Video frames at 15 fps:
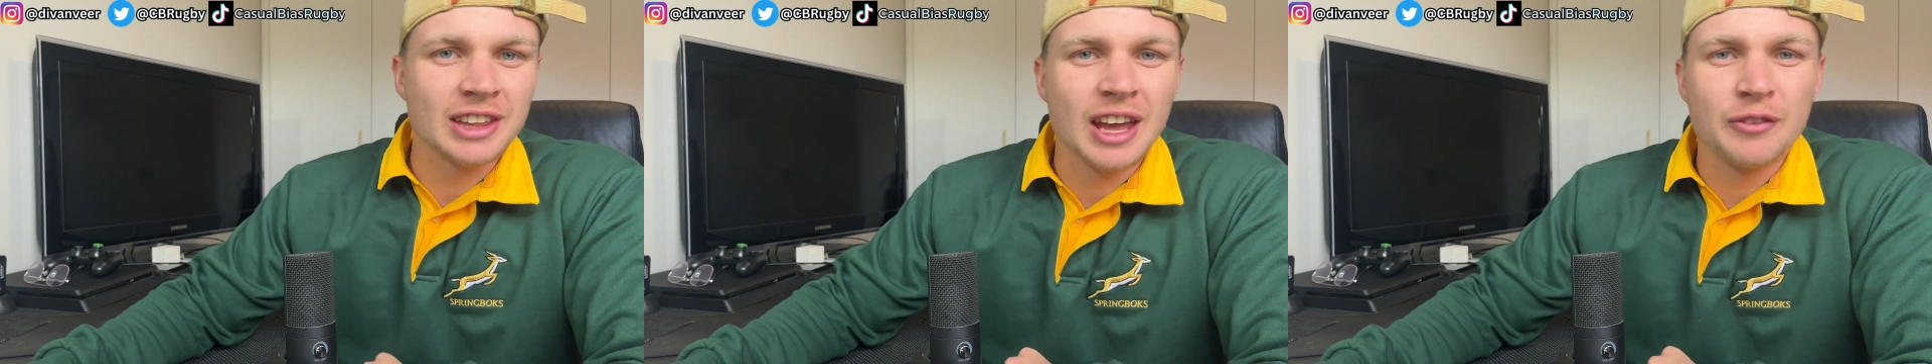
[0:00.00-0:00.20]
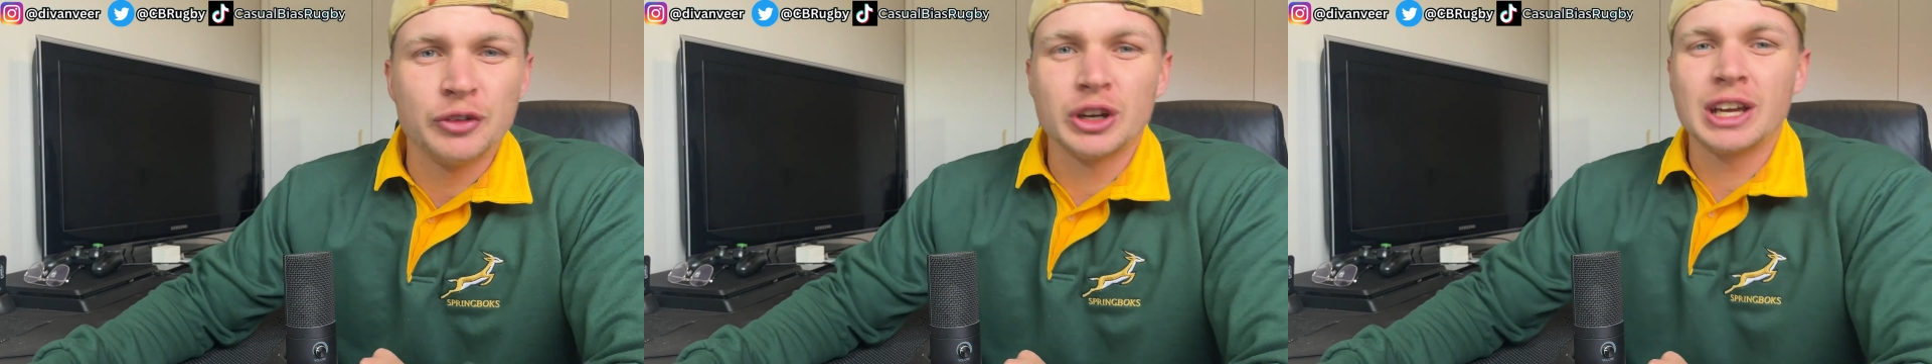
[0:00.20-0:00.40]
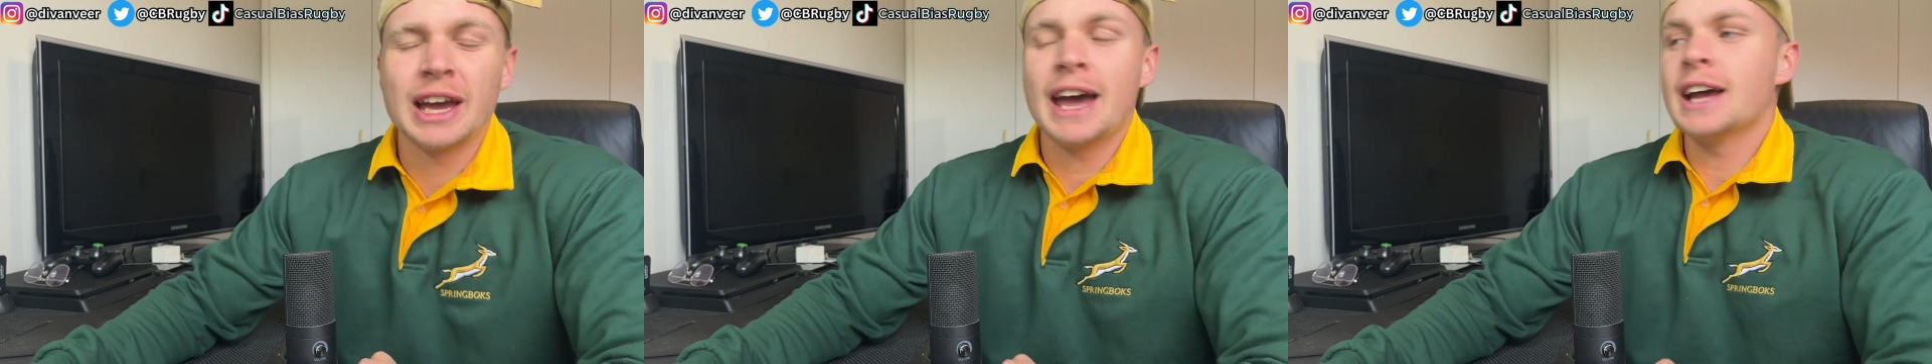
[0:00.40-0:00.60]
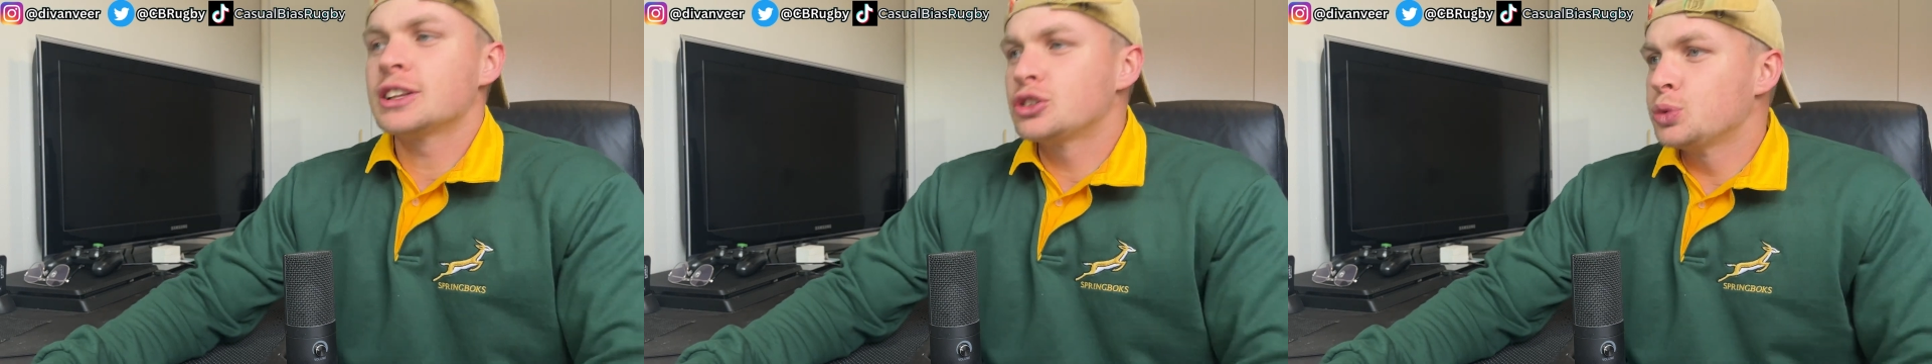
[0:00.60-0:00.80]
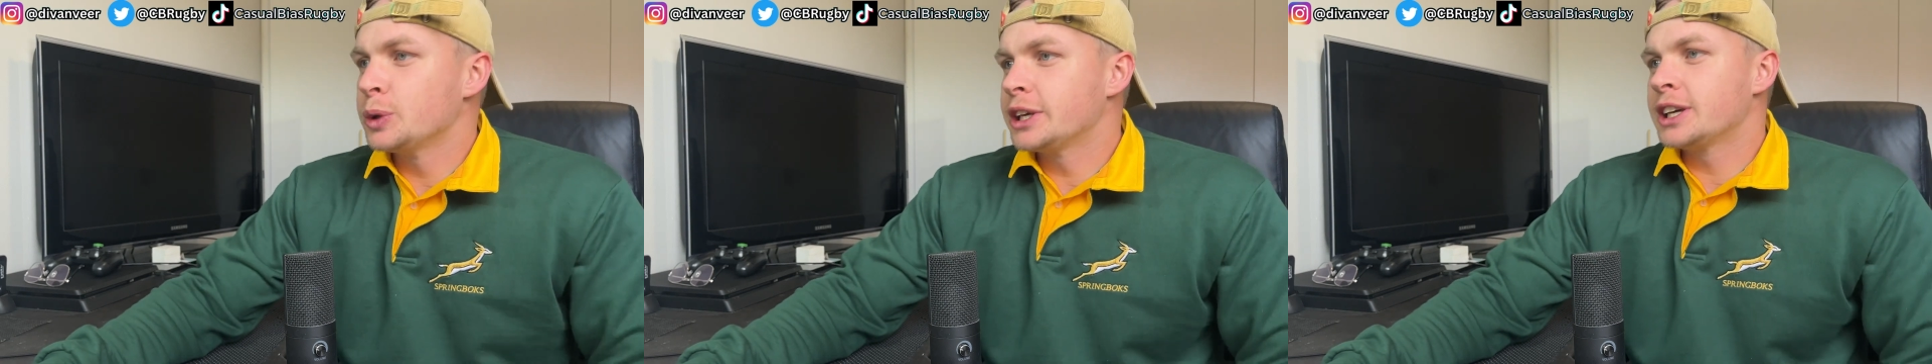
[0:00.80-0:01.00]
Africa at
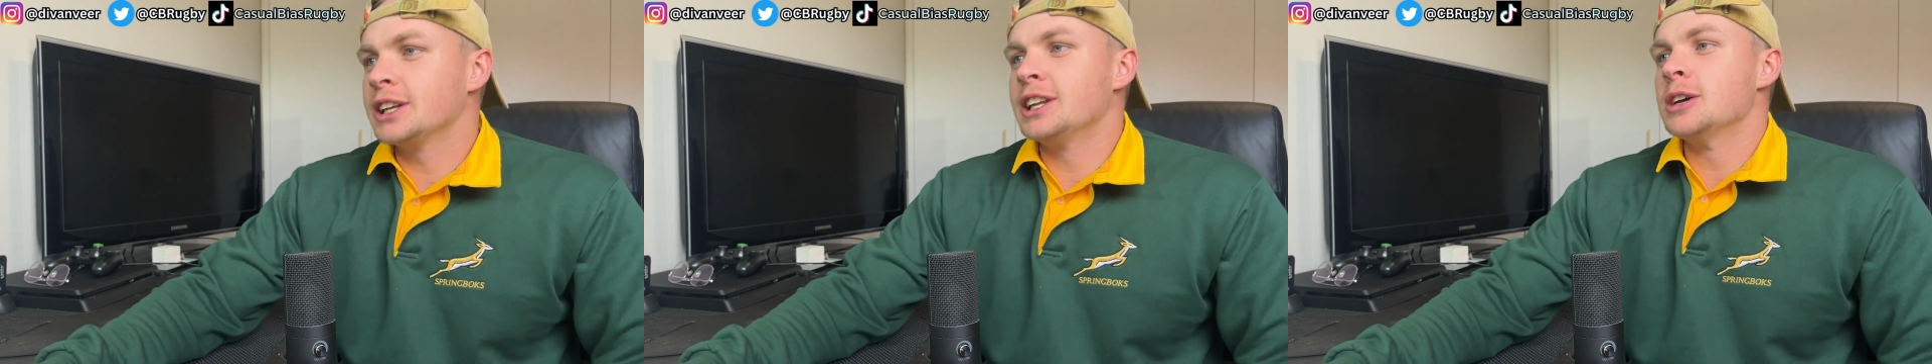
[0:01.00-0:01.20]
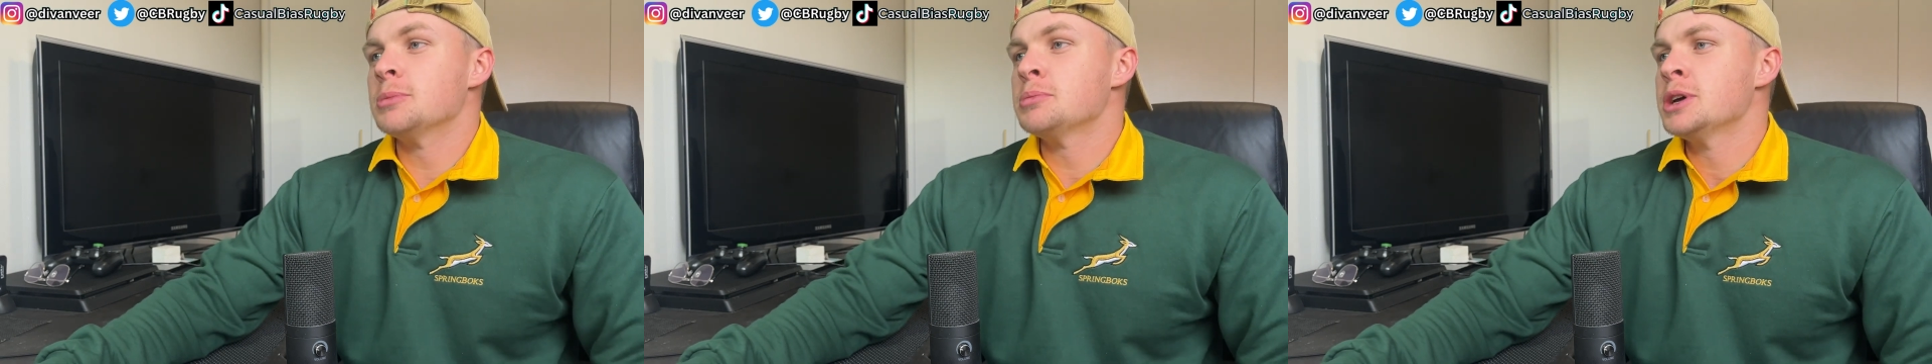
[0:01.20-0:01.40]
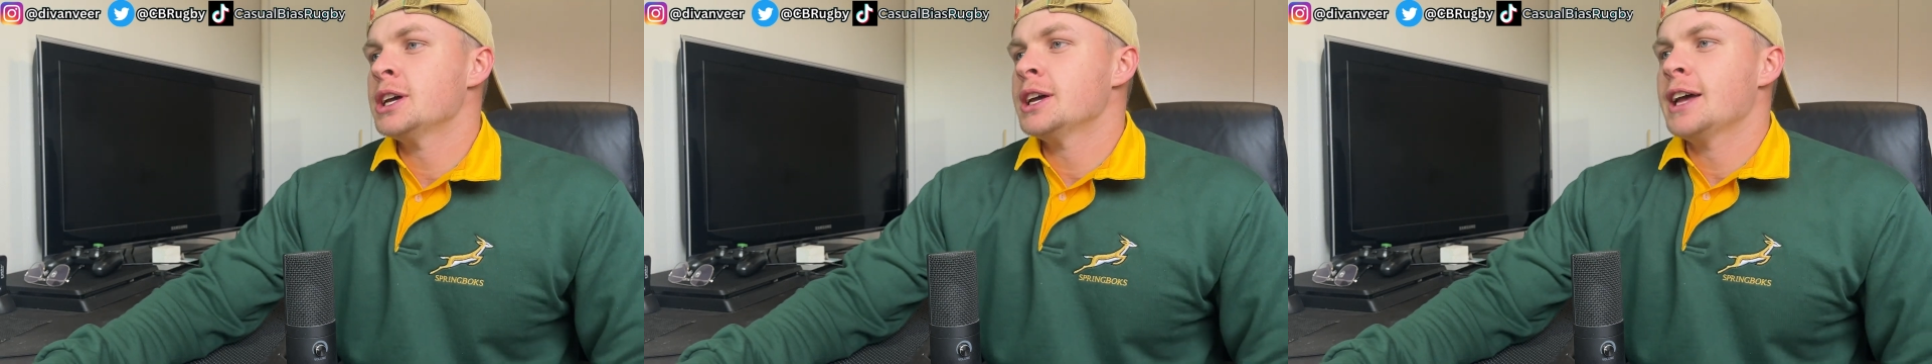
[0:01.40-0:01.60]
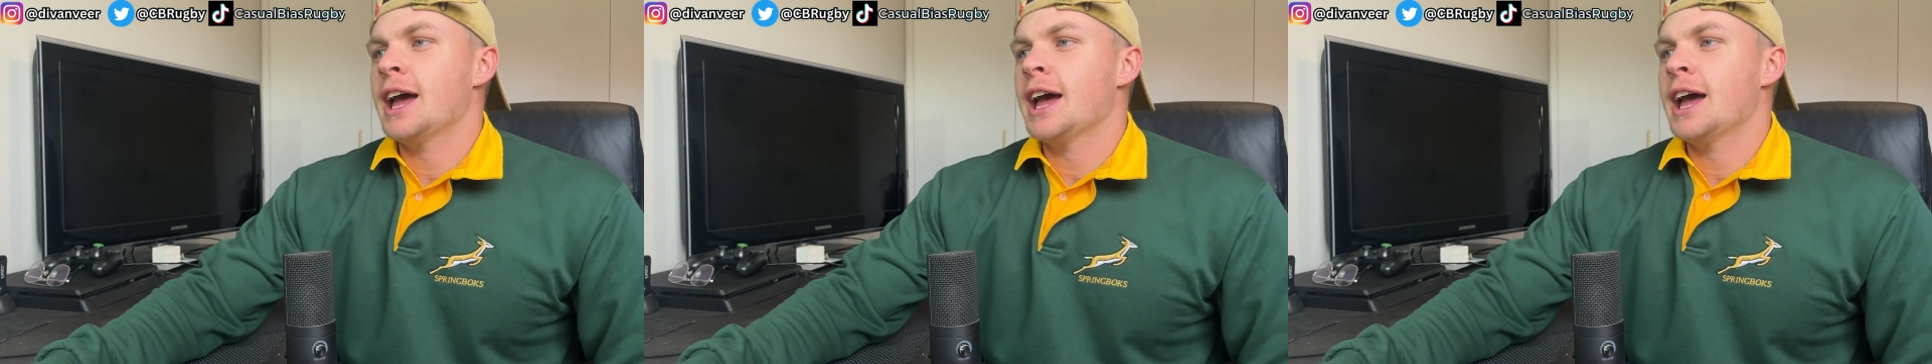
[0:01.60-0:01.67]
Twickenham.